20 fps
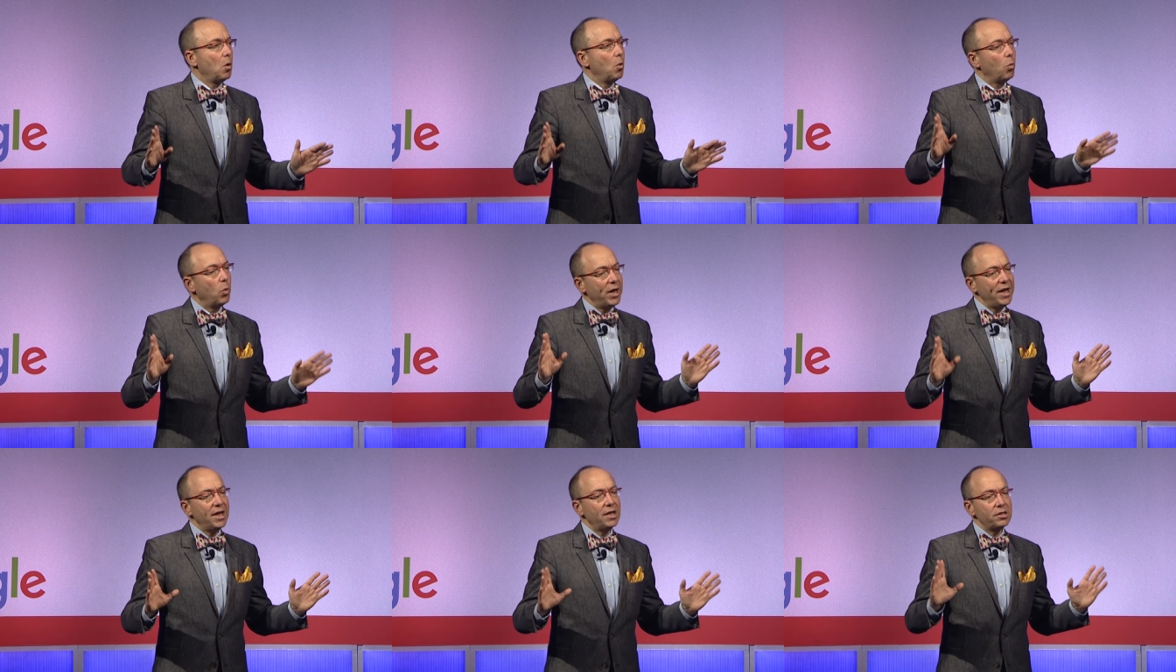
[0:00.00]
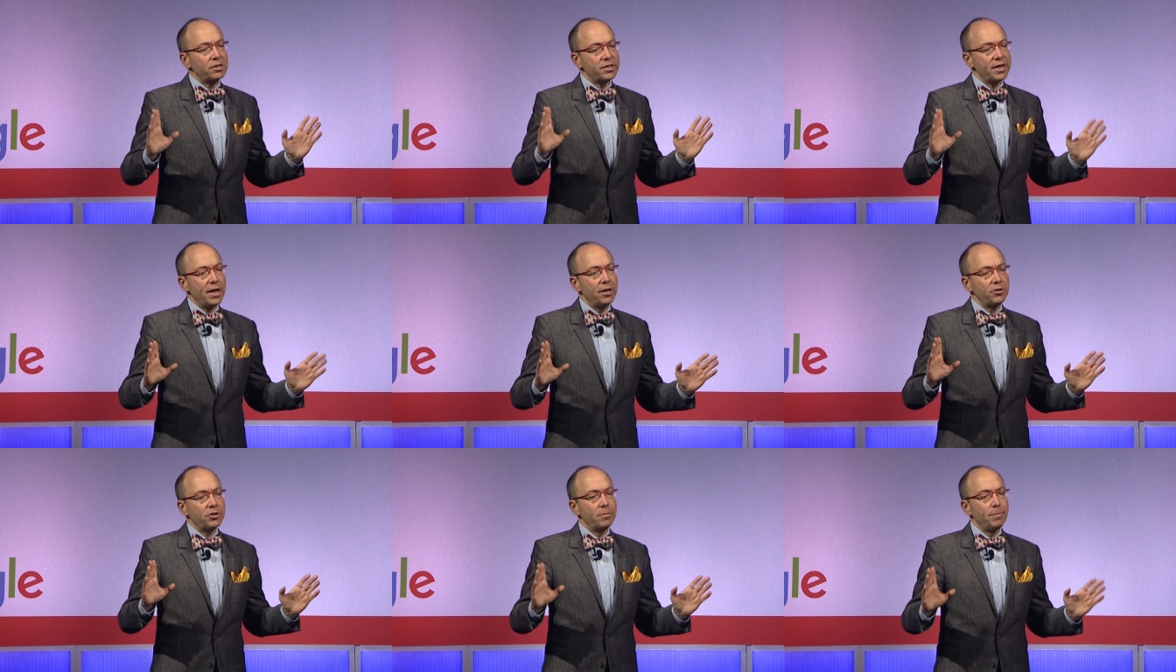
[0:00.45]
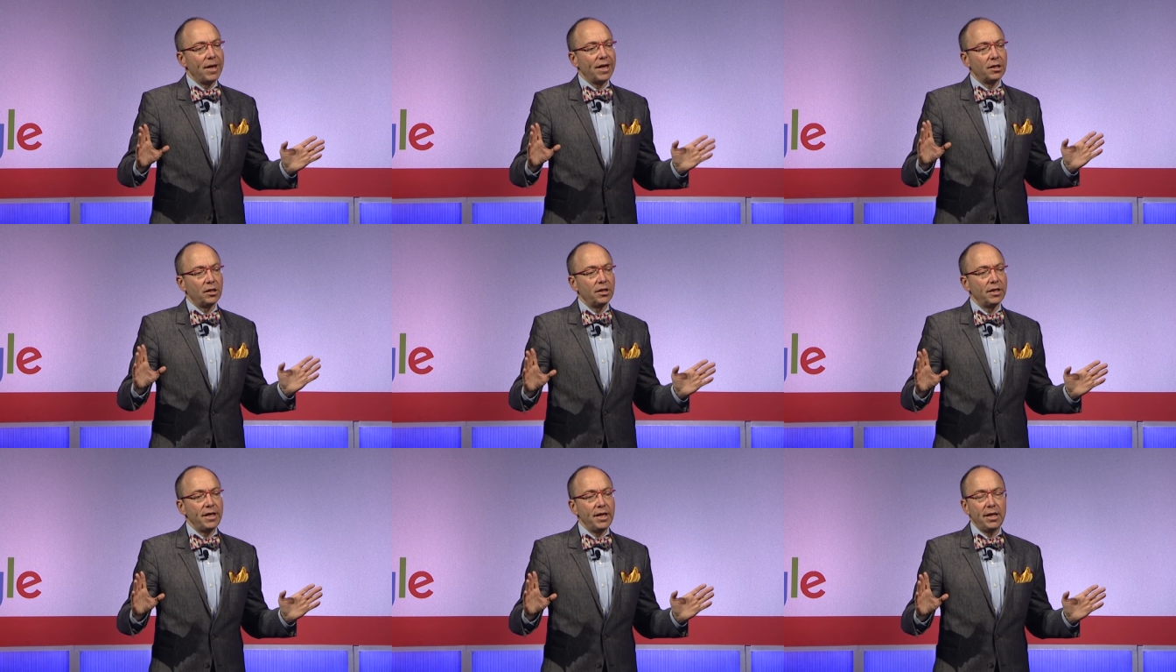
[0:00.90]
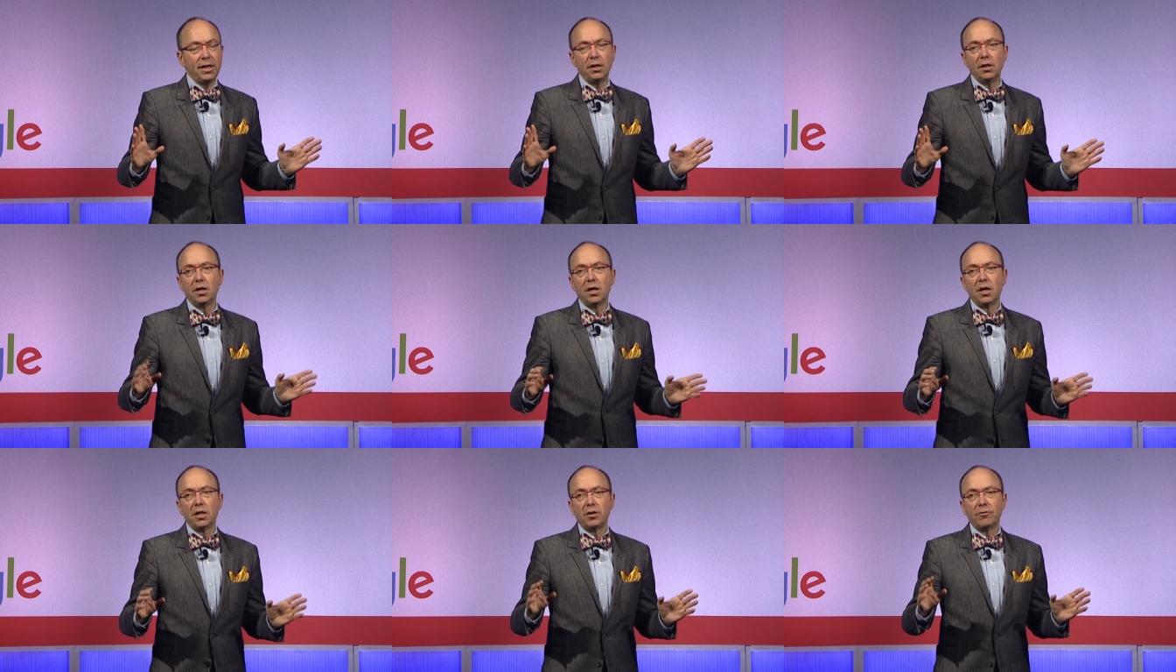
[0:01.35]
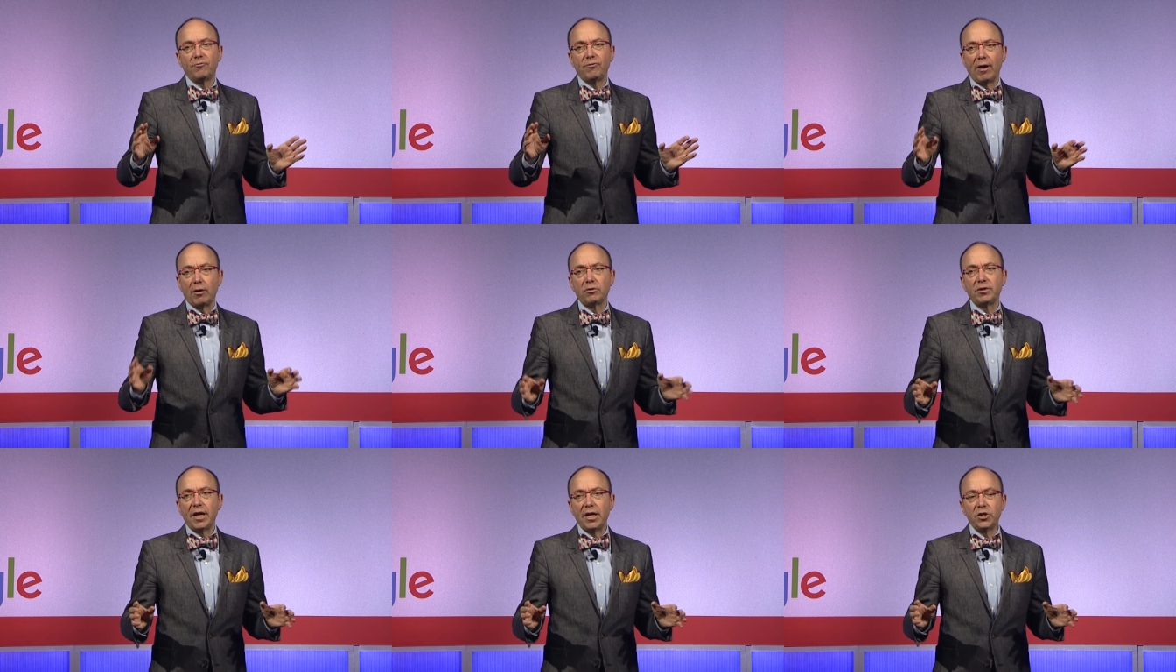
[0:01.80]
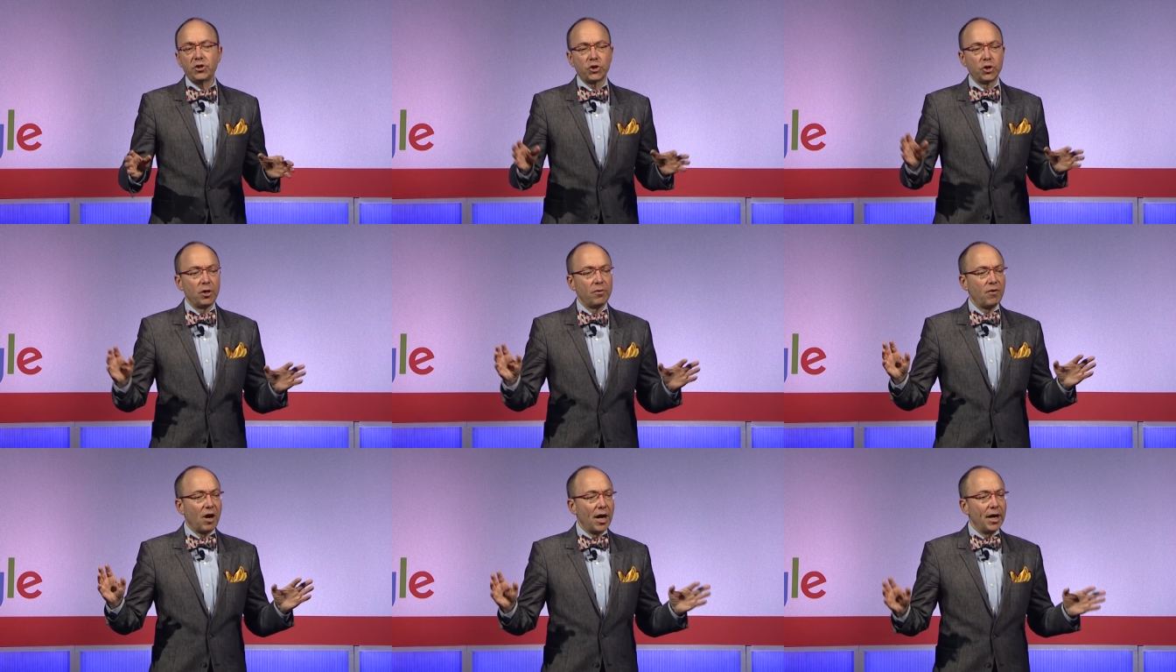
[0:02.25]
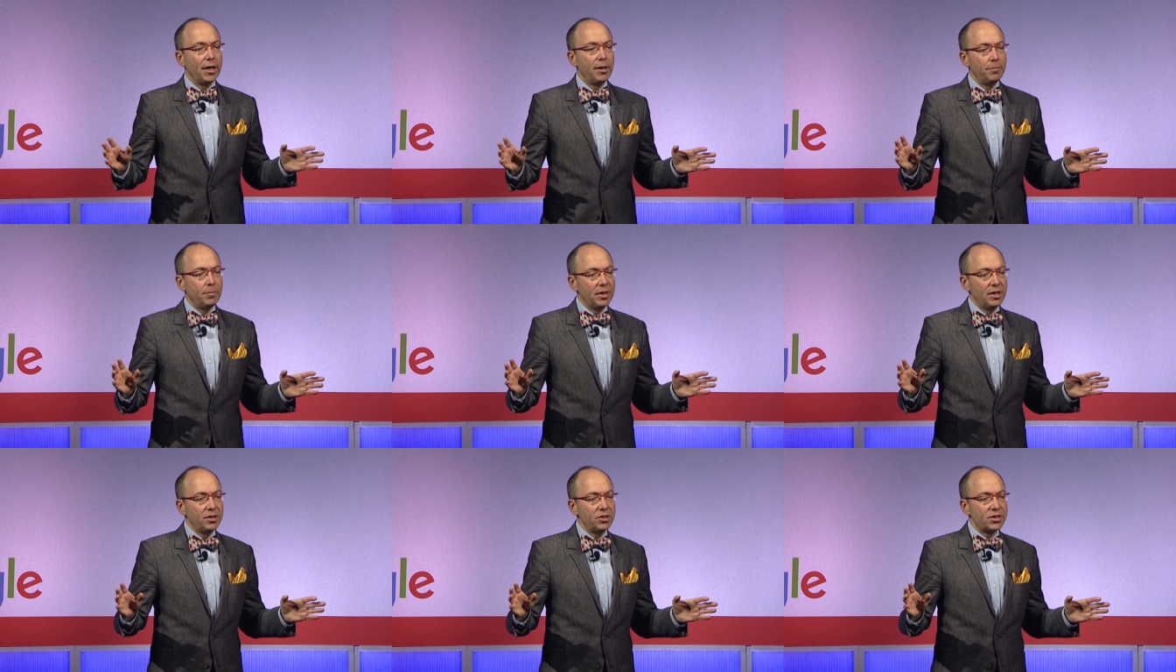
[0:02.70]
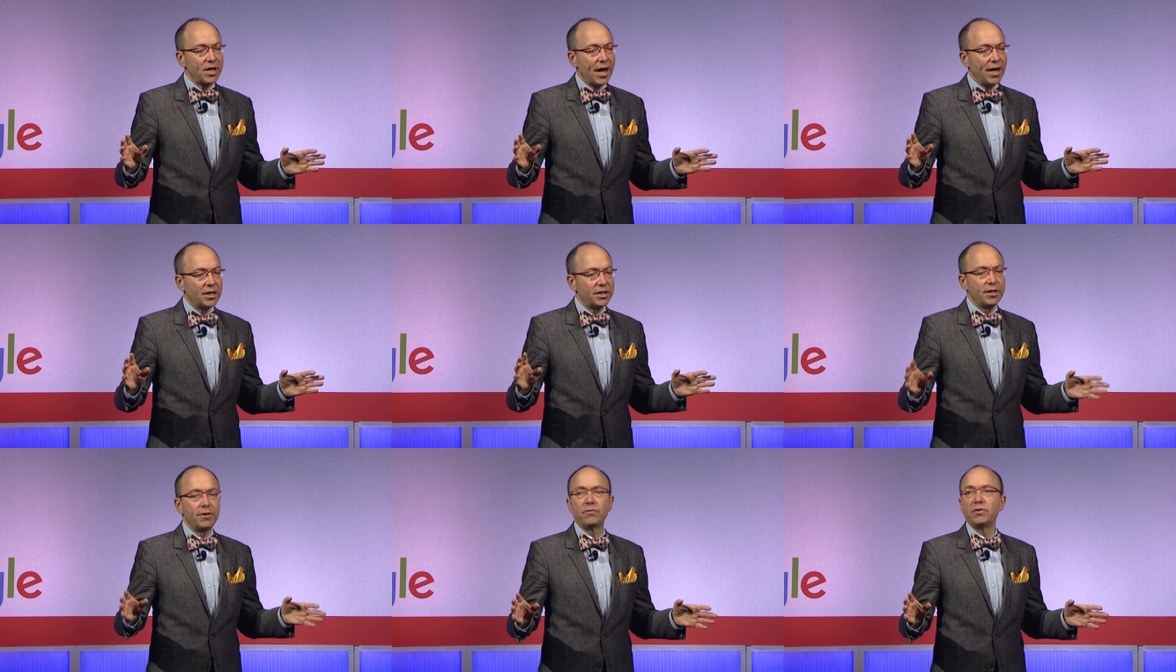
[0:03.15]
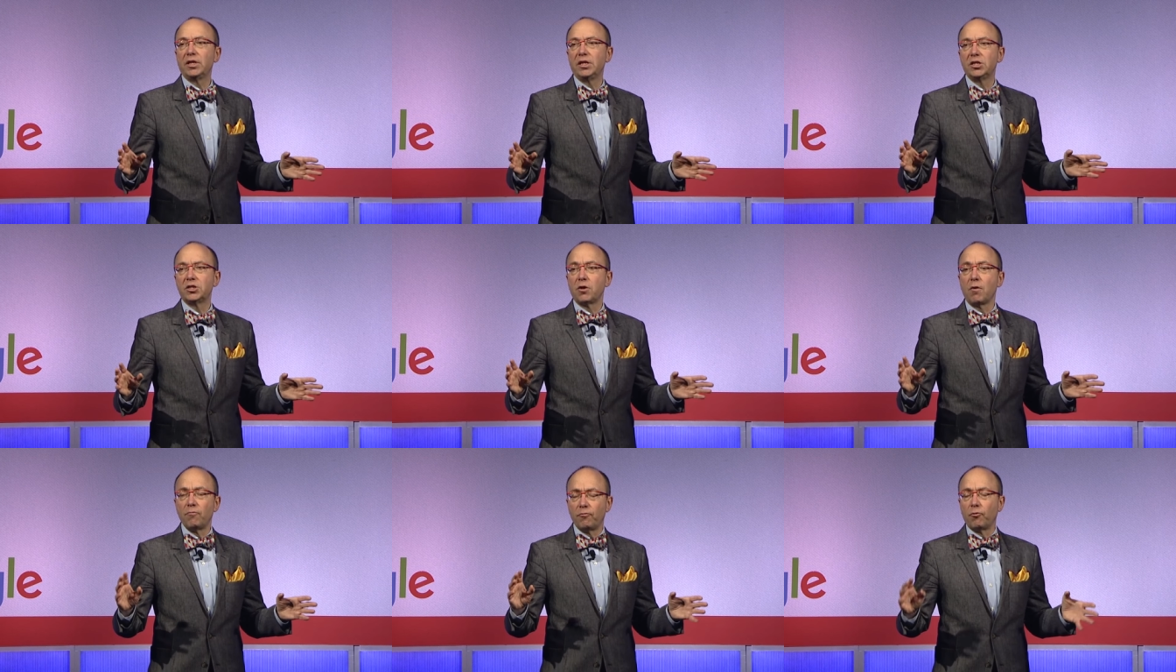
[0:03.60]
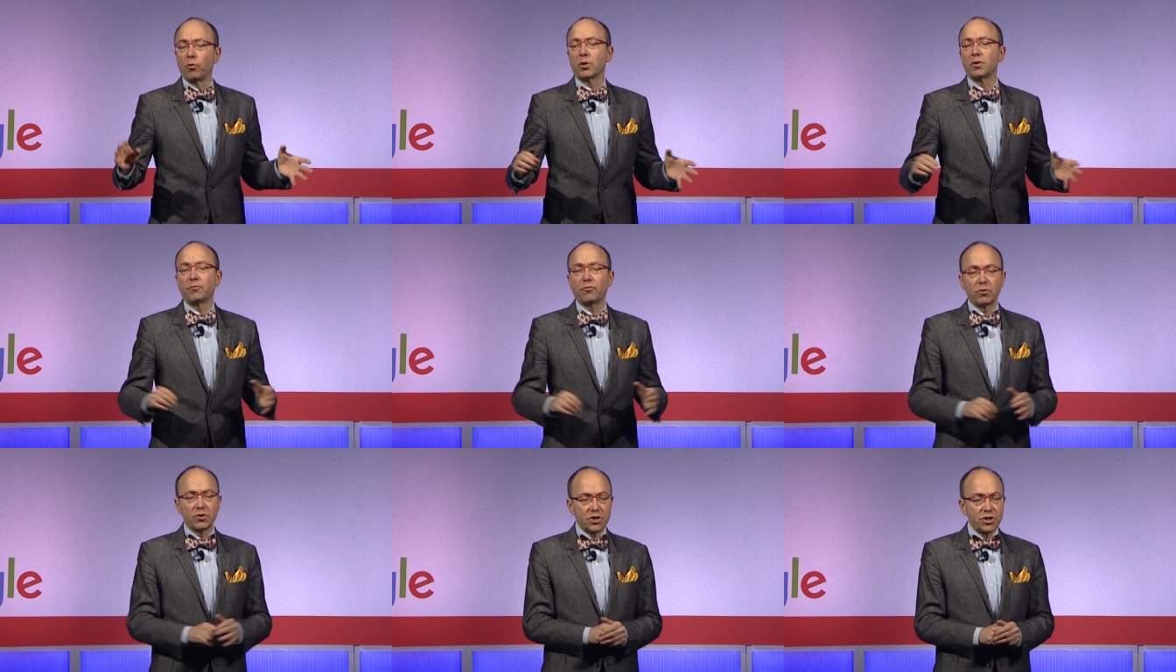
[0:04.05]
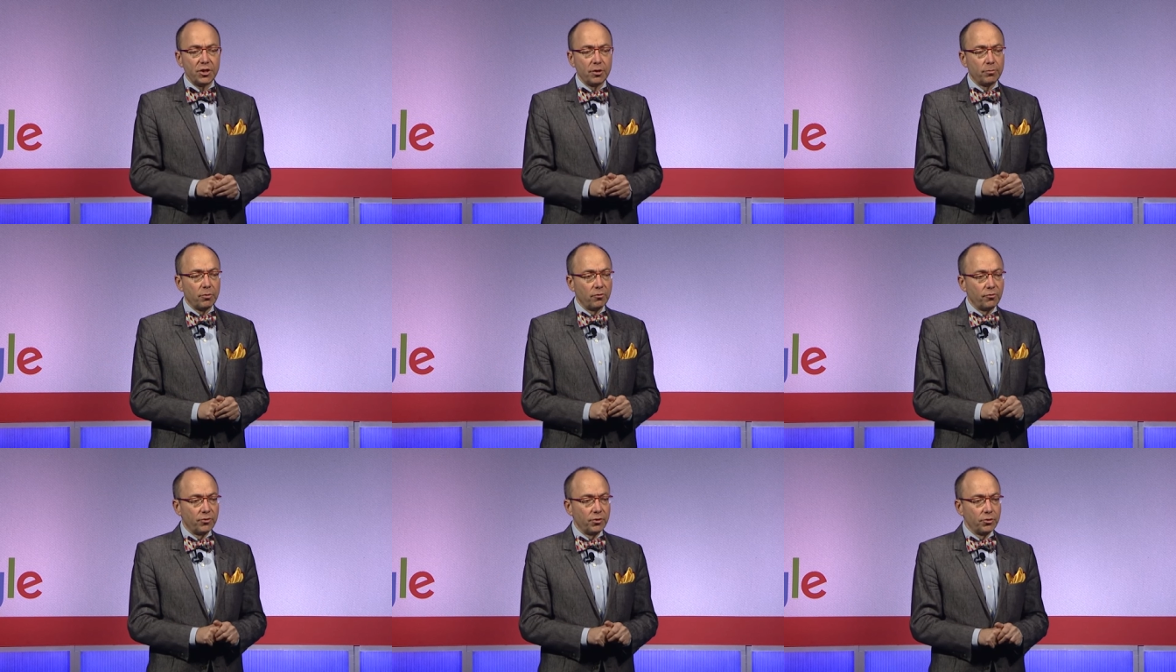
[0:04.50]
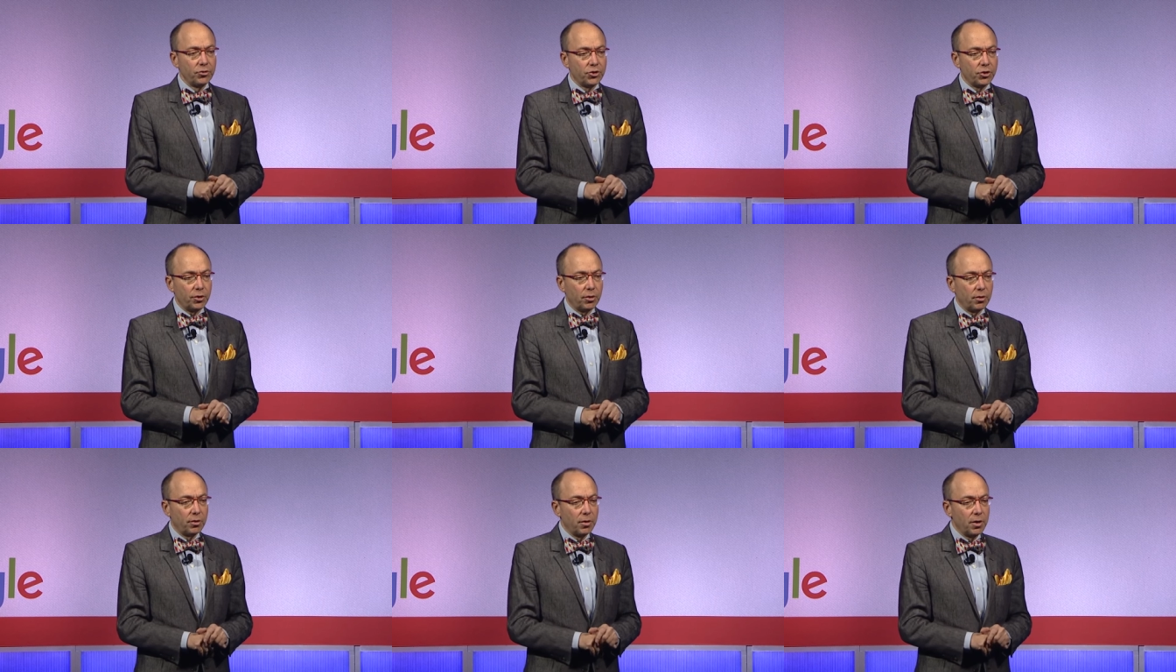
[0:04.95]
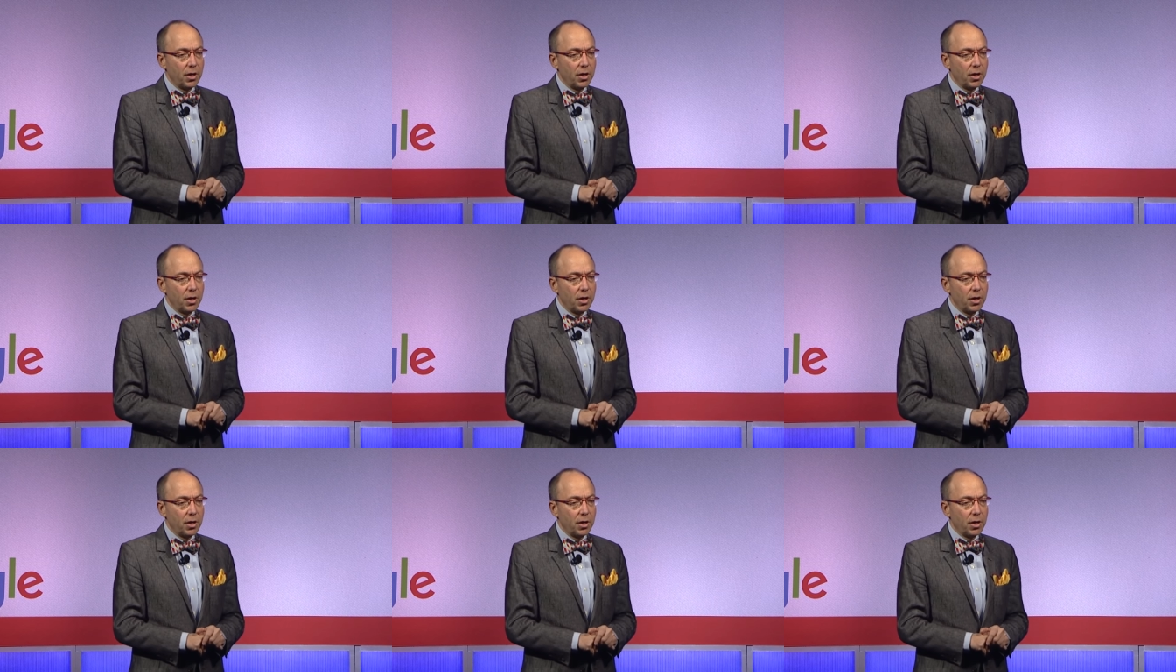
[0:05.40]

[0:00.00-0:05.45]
We intend to make lean the foundation of IAB's activities for the foreseeable future.